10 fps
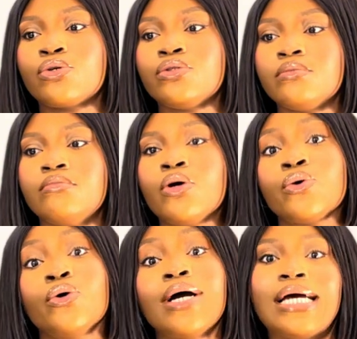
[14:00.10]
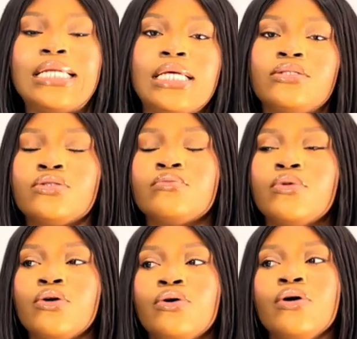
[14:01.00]
tomorrow and next
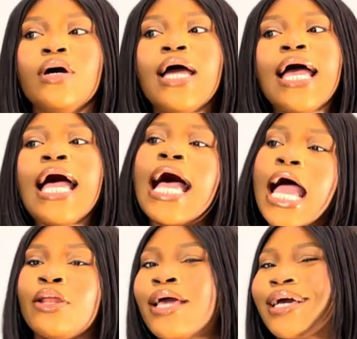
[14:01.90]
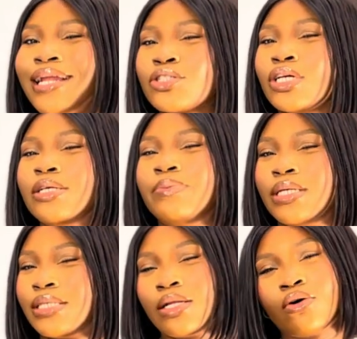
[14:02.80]
tomorrow. And I can actually
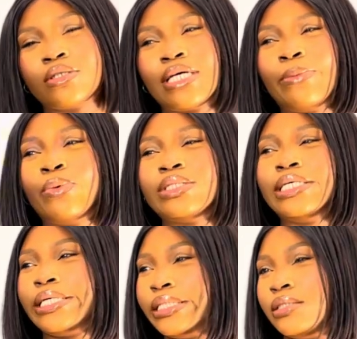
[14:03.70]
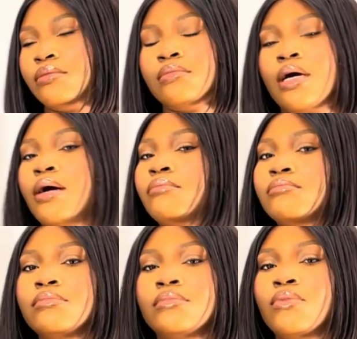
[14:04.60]
place an order, but then
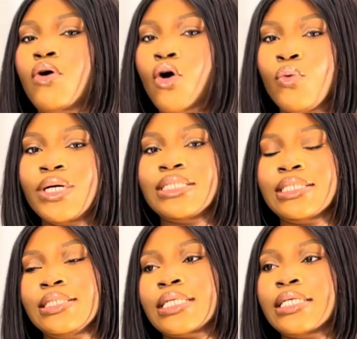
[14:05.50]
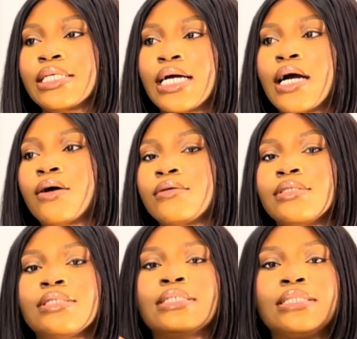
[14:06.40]
I'm always inside the
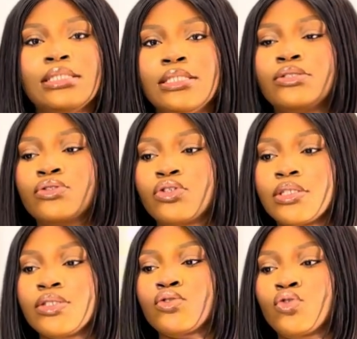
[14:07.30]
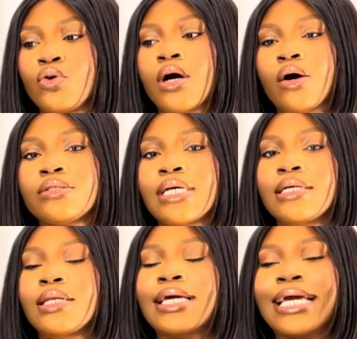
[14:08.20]
house. You need to just go out
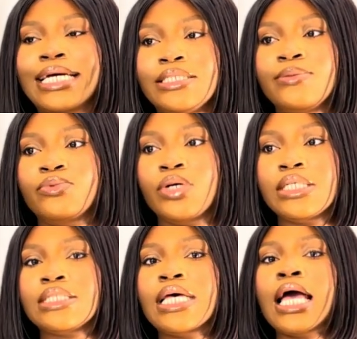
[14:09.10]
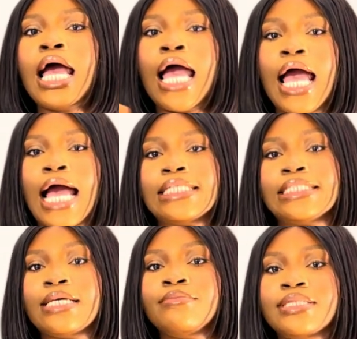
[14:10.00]
and like, catch a breath. At the
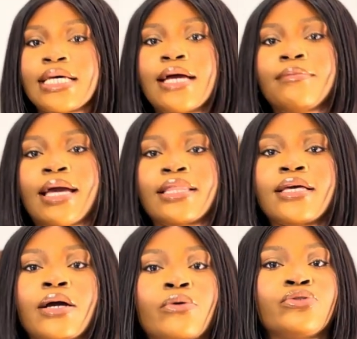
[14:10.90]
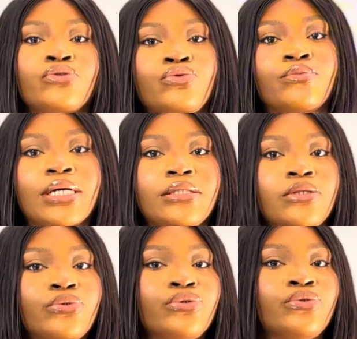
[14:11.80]
same time, I think I want to do my
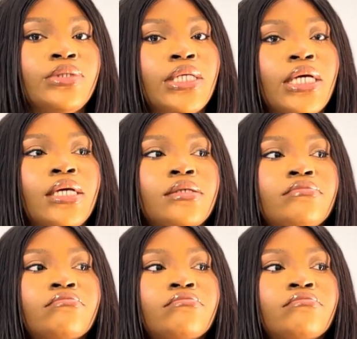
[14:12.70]
nails today.